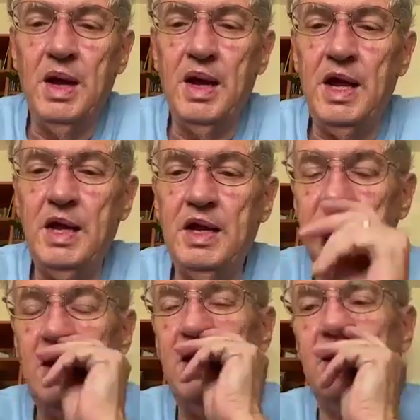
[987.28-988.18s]

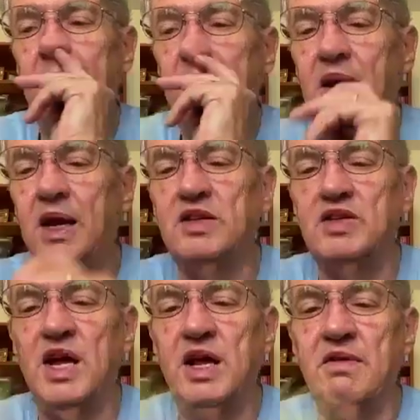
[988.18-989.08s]
And
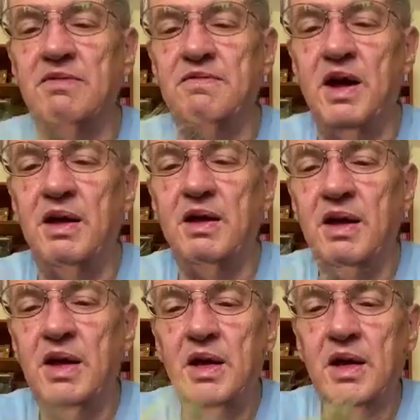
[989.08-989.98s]
instead of,
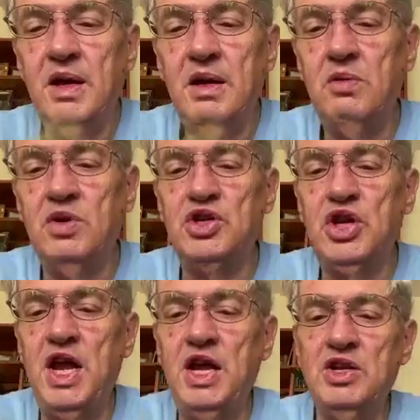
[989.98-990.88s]
he would
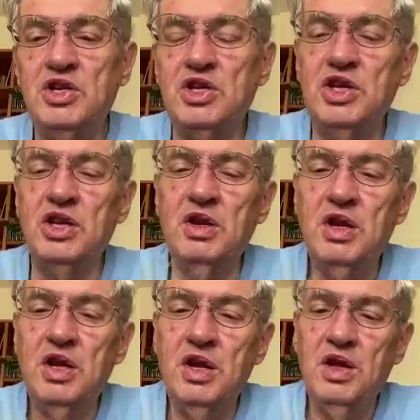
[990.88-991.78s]
change the
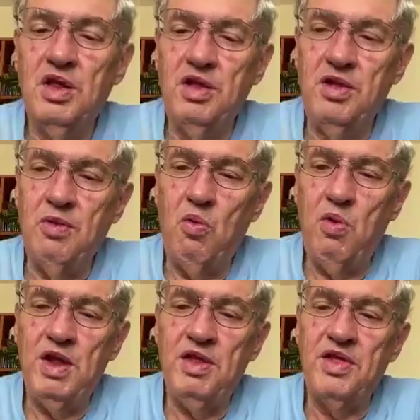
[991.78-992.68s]

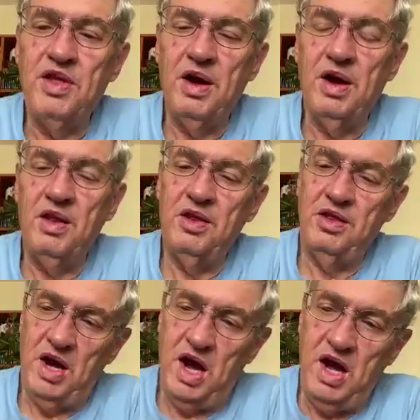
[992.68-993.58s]
width,
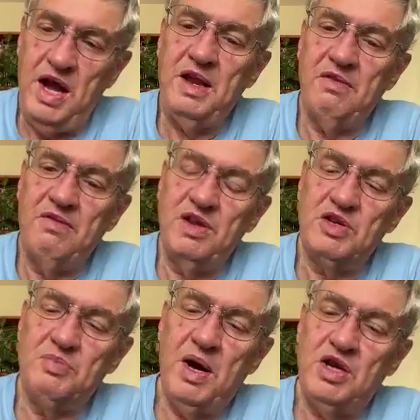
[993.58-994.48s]
the height of
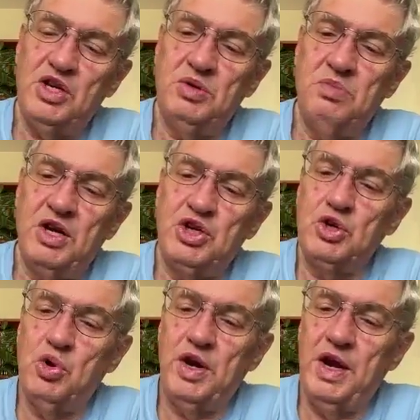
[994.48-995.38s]
this by
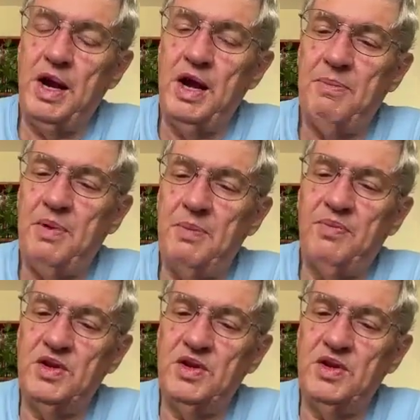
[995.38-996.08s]
shortening up